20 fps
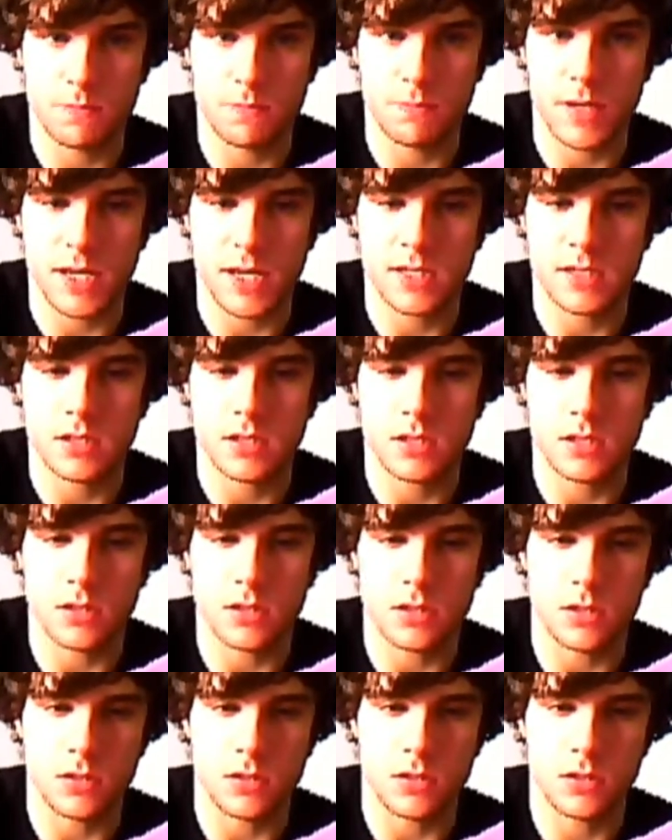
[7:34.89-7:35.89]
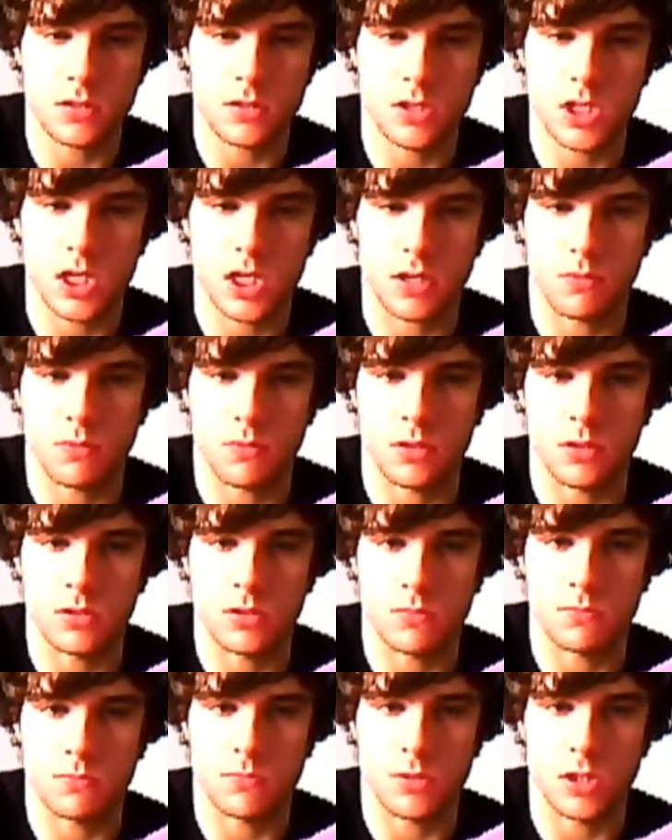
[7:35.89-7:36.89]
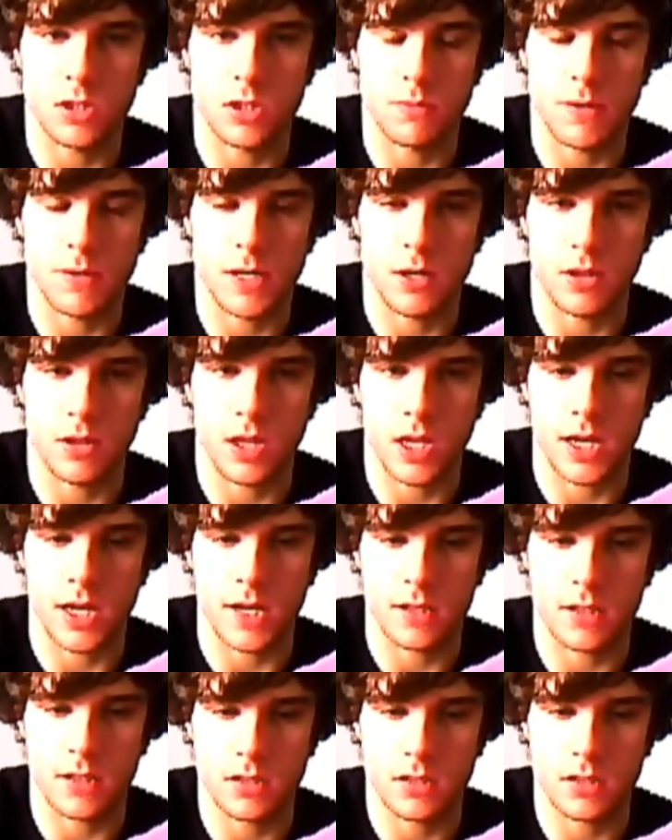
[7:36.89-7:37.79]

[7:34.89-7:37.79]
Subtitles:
Best check with somebody about that.